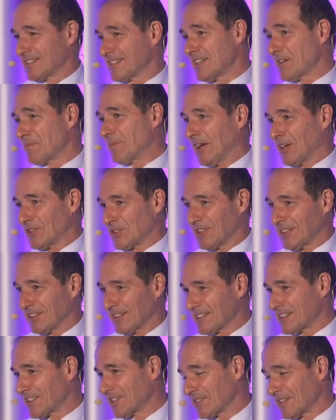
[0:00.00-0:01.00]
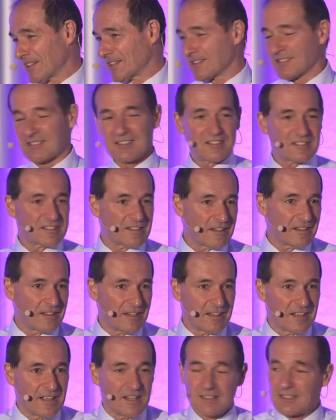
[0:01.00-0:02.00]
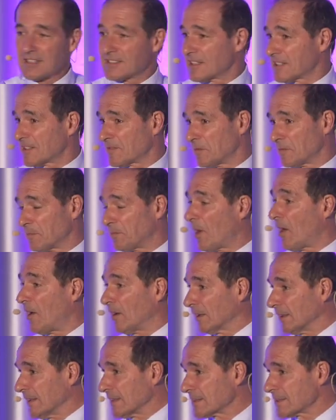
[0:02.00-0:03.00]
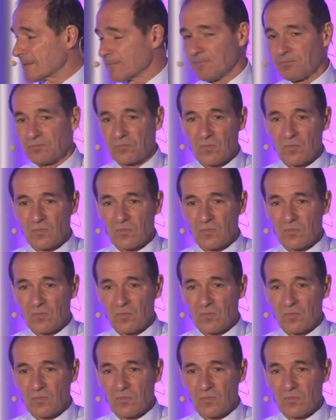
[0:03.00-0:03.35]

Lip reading: "Dear Patrick, this is from Barclays.